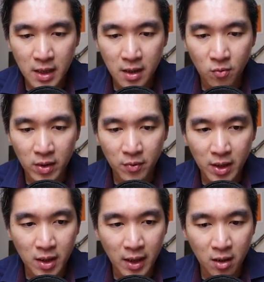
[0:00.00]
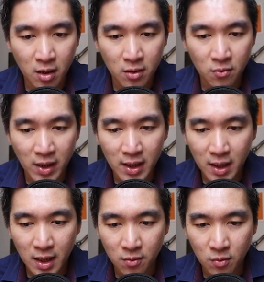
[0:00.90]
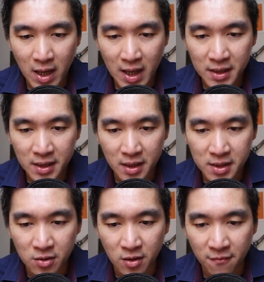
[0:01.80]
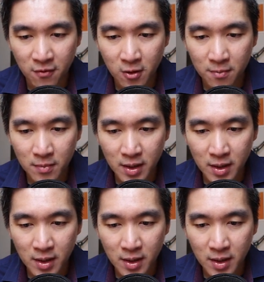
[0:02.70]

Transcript: And when we click on running, it will ask us to confirm.